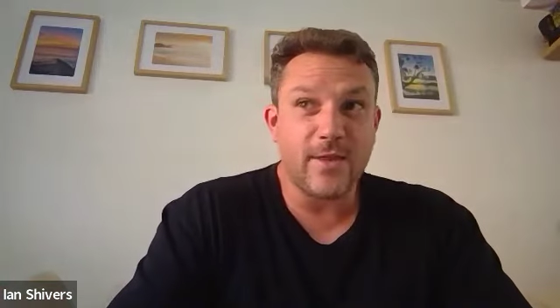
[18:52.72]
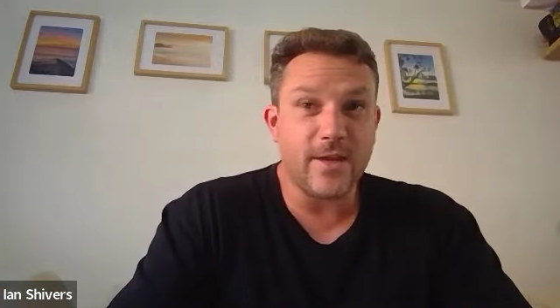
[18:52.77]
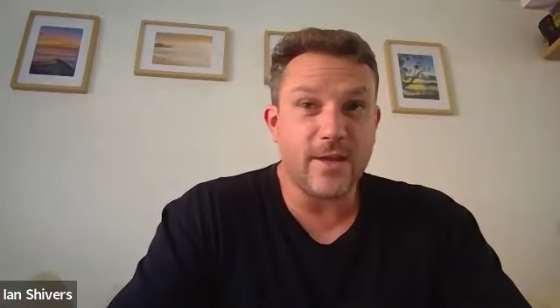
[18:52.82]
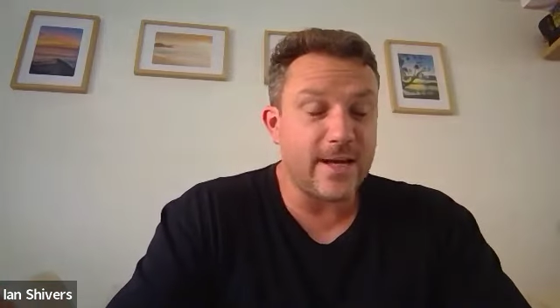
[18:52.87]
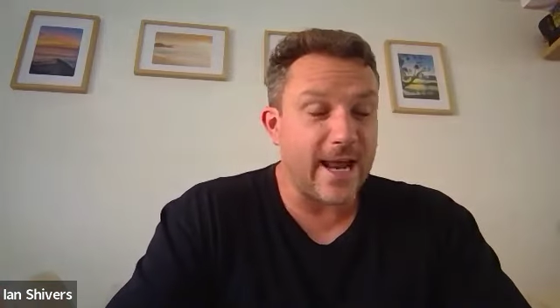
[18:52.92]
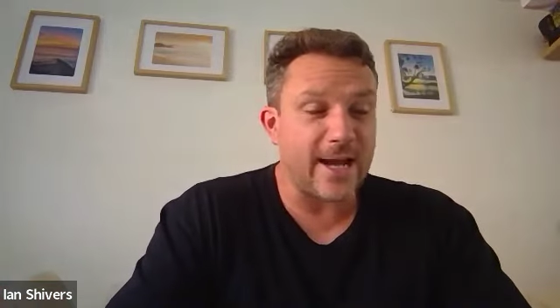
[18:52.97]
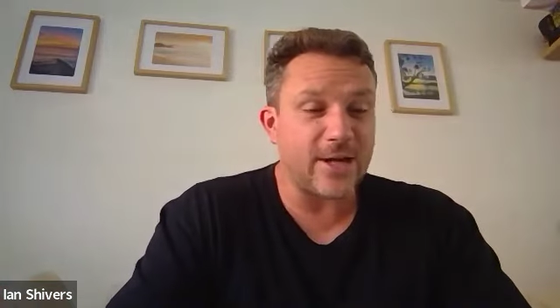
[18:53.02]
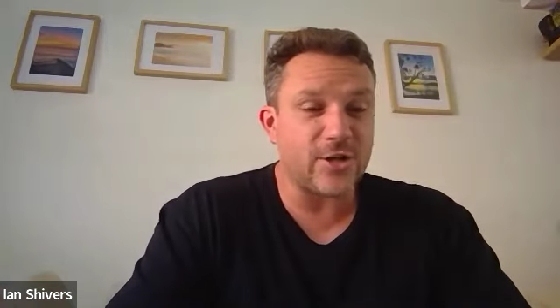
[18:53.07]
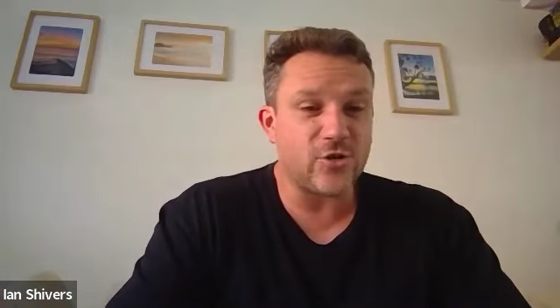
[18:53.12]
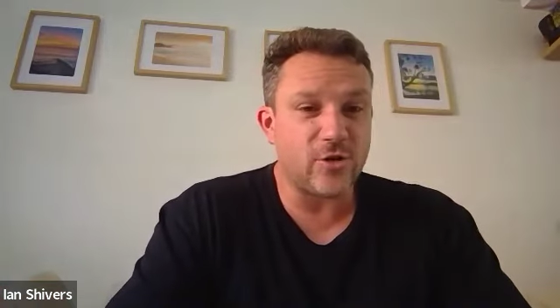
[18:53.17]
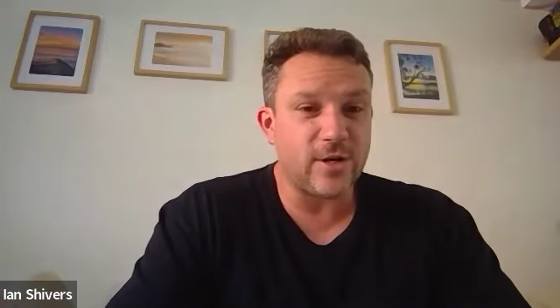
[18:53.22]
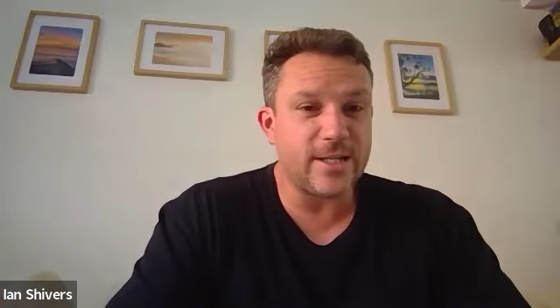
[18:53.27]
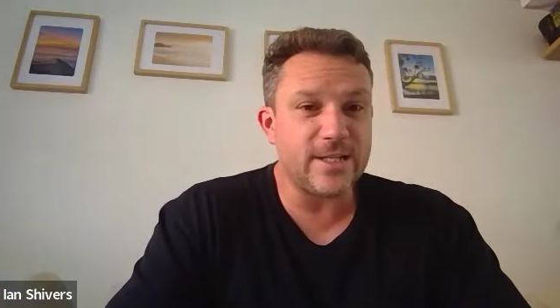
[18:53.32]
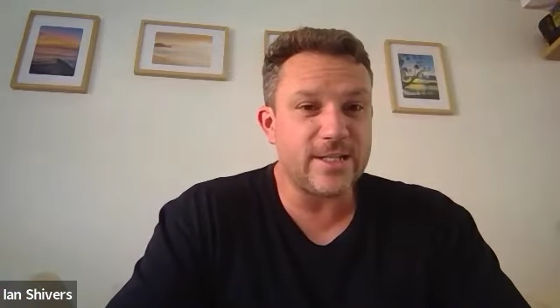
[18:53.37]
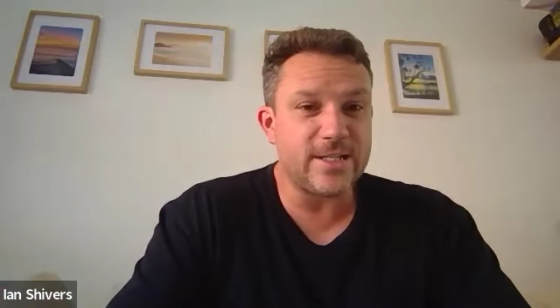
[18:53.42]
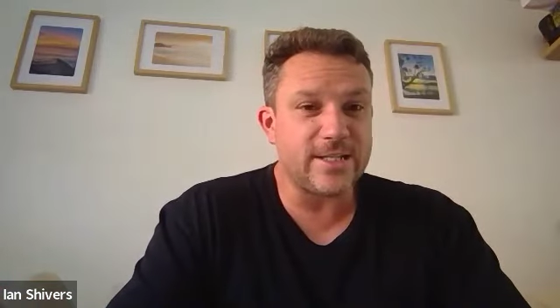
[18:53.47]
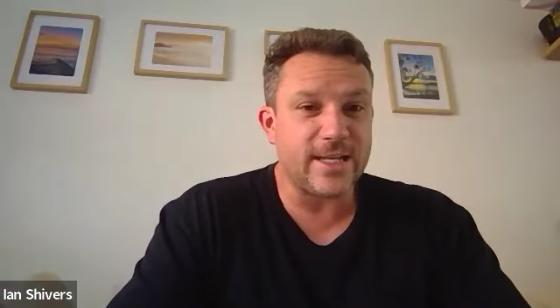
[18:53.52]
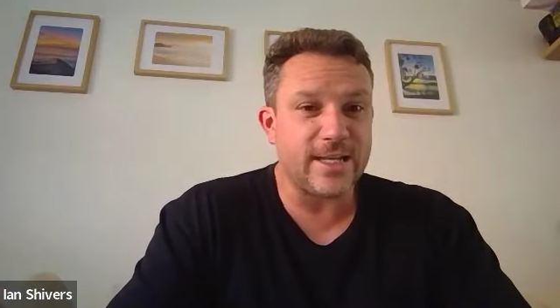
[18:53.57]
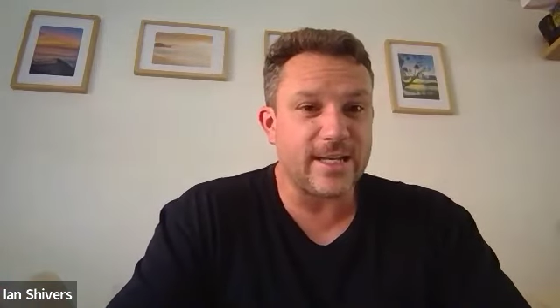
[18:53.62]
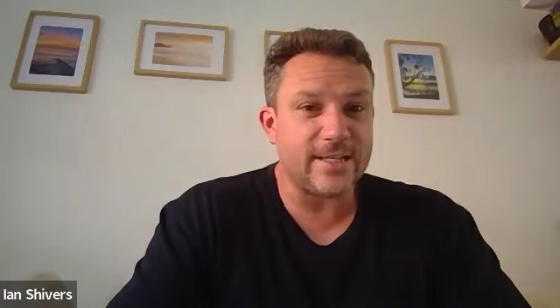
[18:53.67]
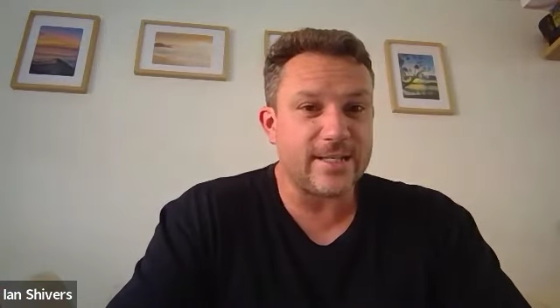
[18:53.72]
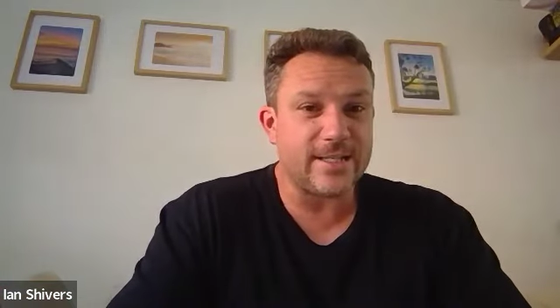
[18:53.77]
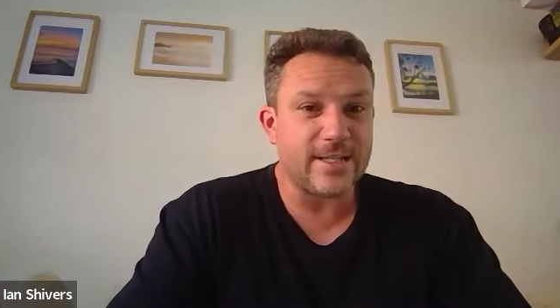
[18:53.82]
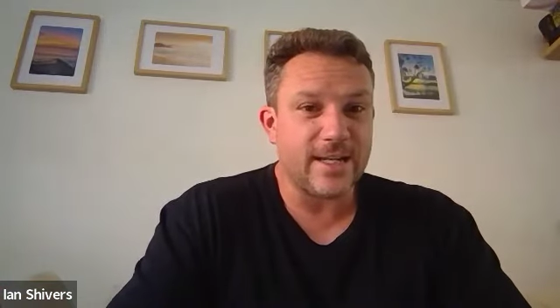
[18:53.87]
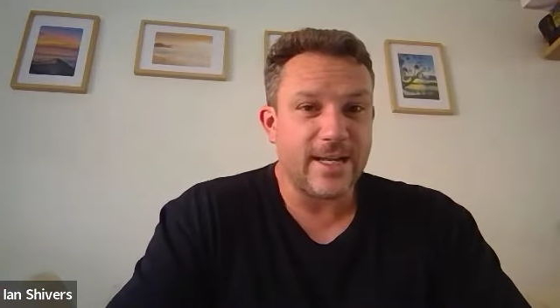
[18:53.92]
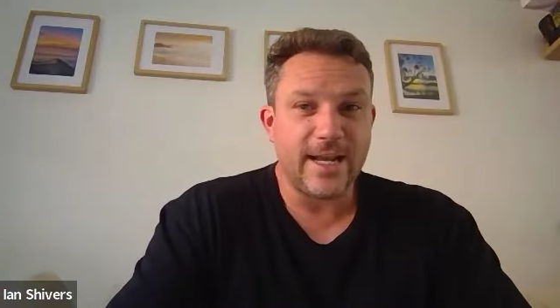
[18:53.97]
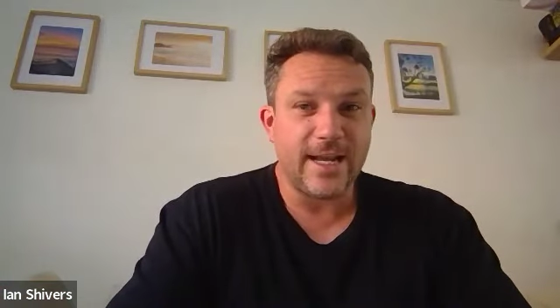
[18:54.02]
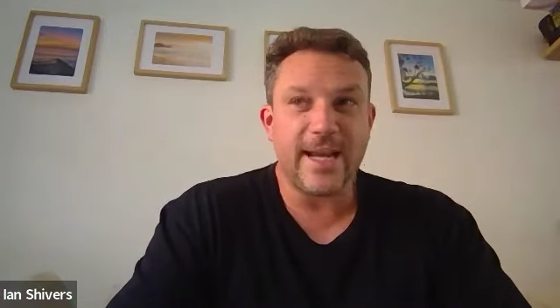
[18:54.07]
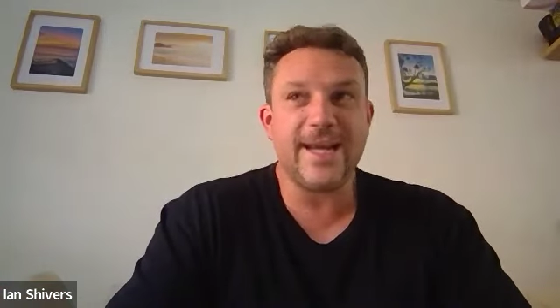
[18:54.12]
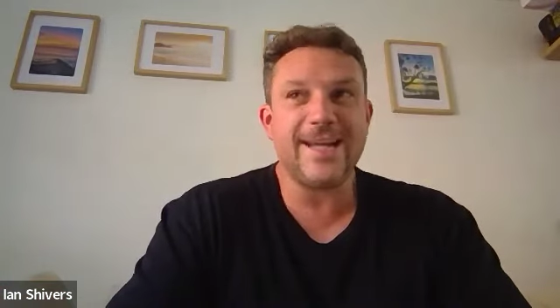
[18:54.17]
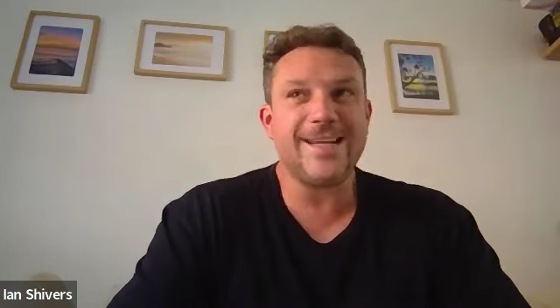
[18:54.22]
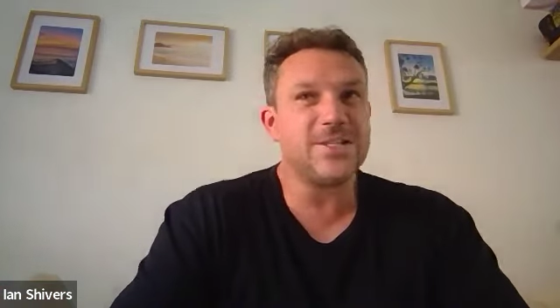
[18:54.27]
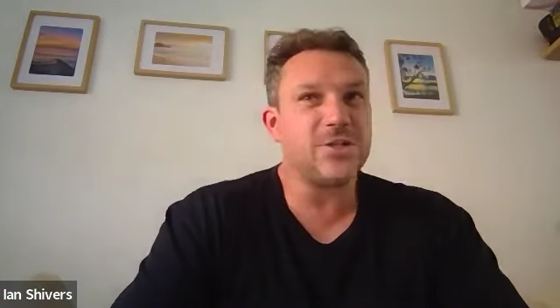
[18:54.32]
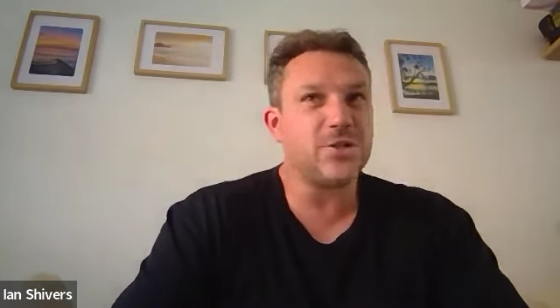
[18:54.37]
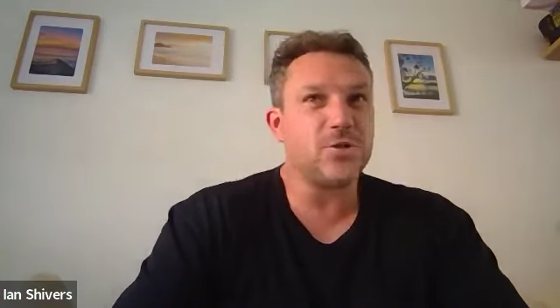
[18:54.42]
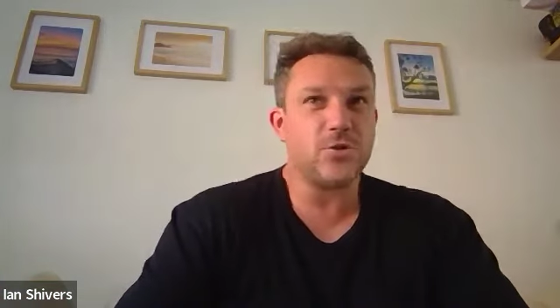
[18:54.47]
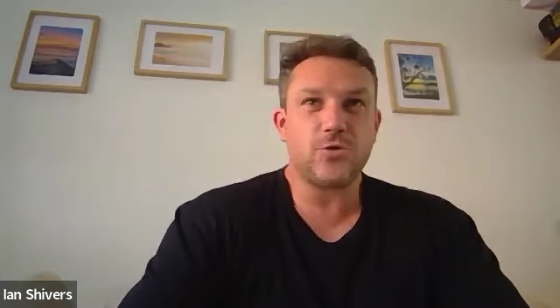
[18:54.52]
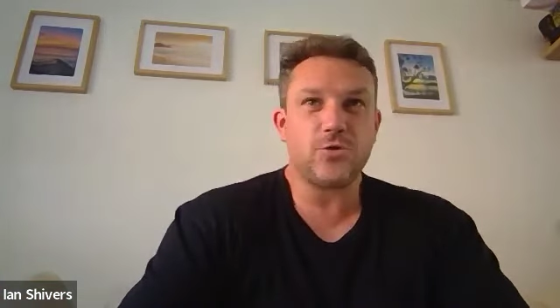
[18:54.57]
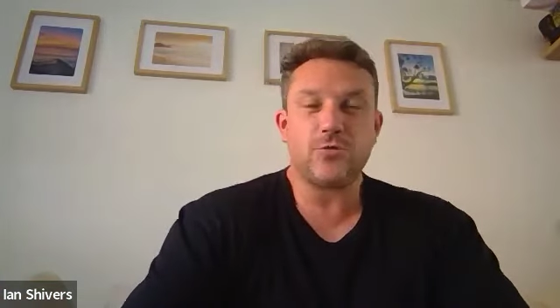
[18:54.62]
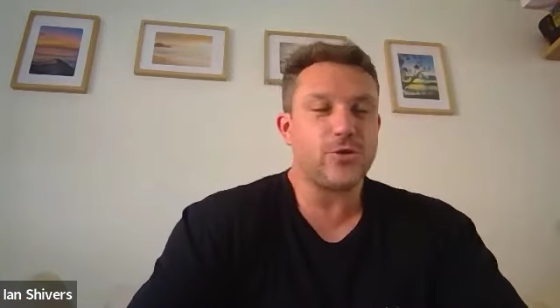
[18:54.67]
the natural instinct
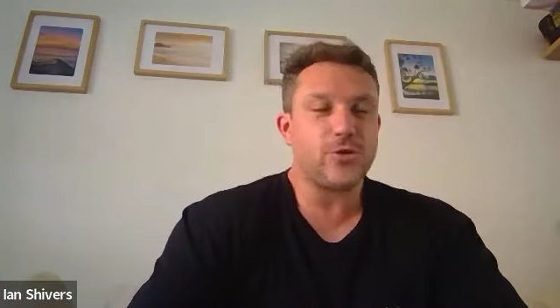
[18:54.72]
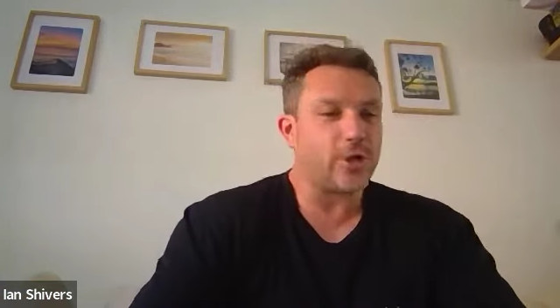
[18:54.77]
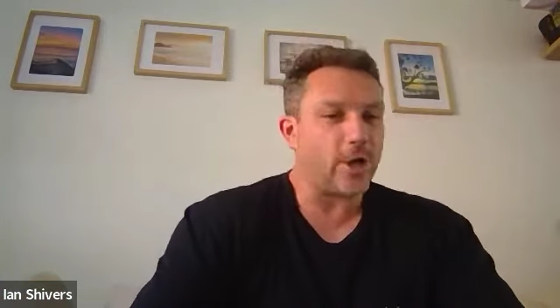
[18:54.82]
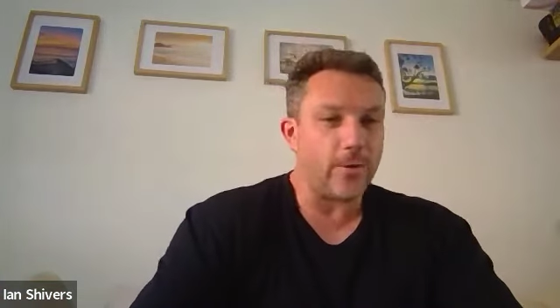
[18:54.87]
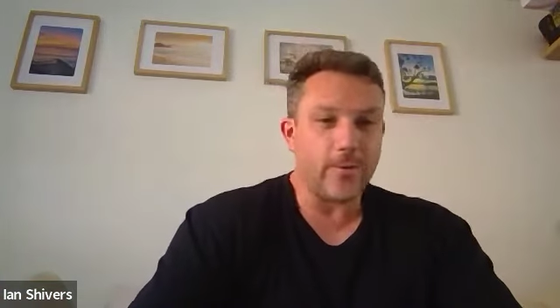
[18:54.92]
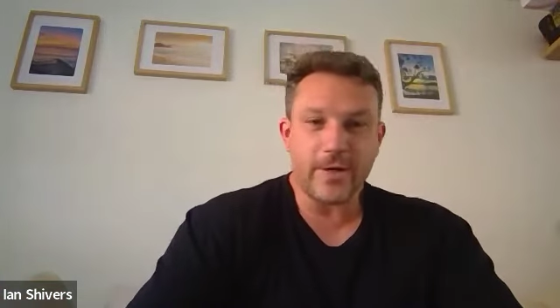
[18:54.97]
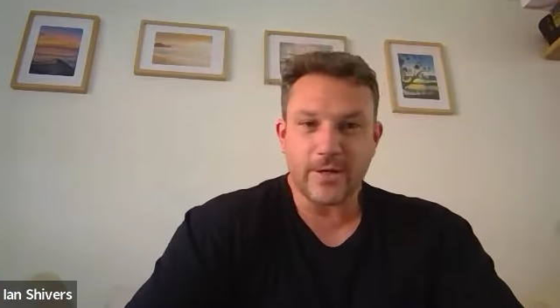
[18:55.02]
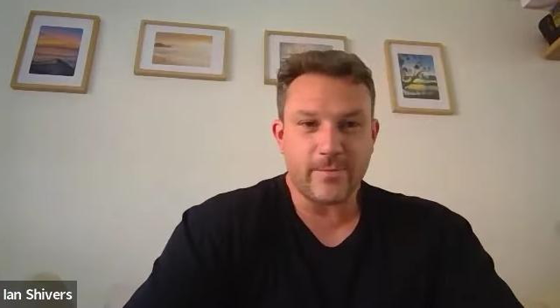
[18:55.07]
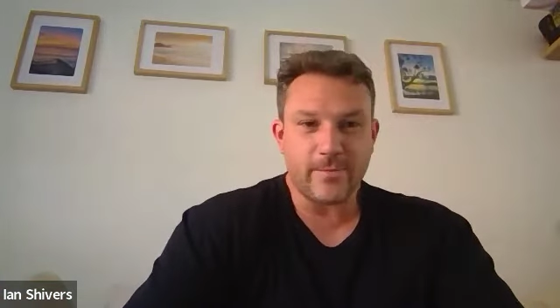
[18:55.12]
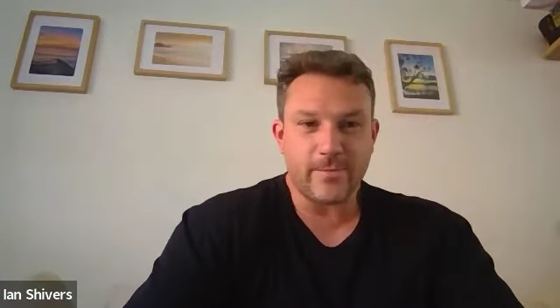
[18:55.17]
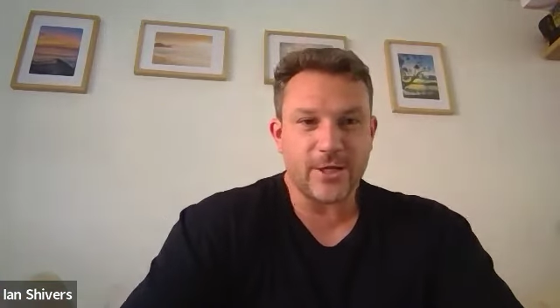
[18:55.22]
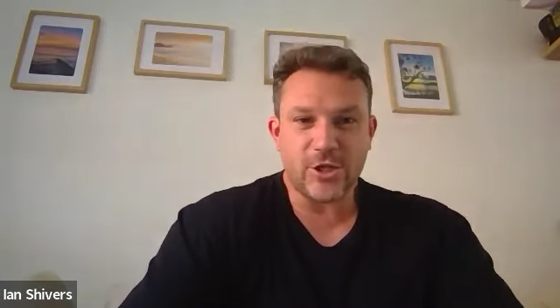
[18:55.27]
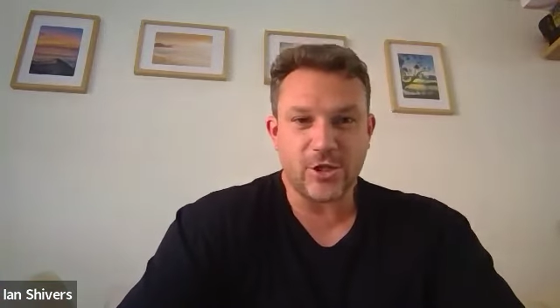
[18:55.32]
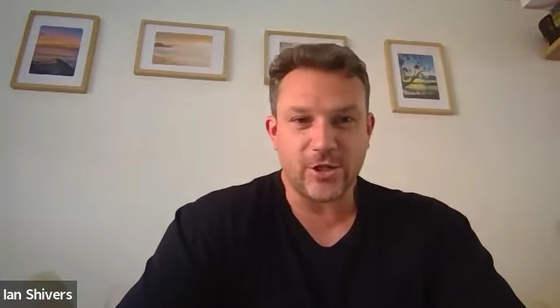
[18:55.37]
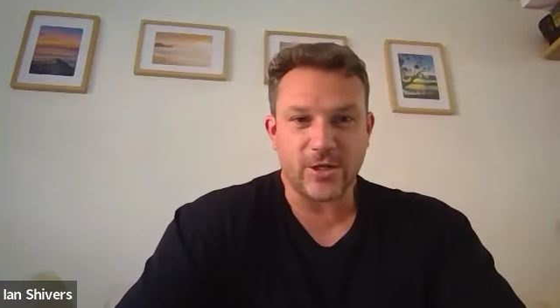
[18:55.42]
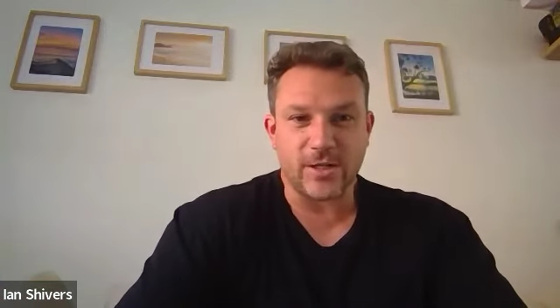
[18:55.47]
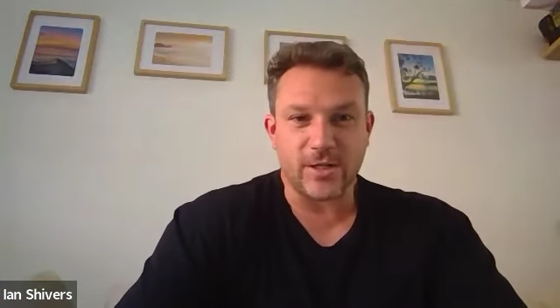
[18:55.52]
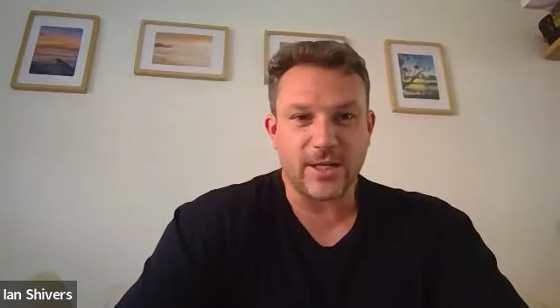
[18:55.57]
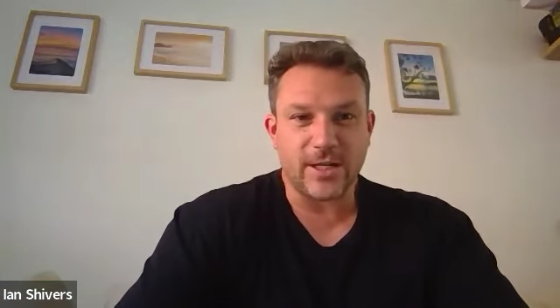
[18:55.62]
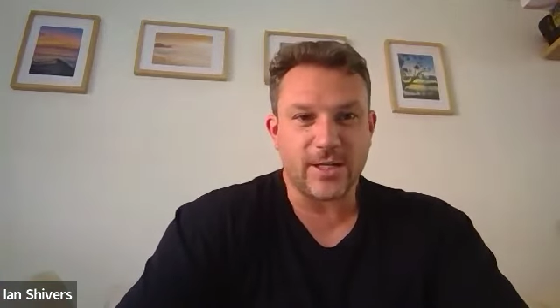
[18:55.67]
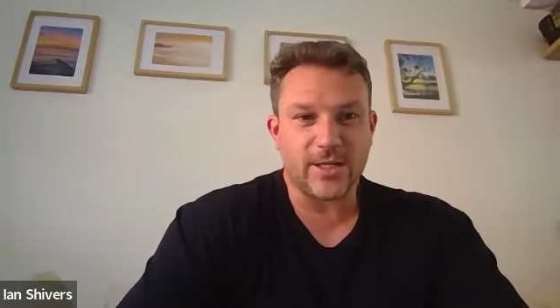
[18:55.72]
isn't to show inhibition.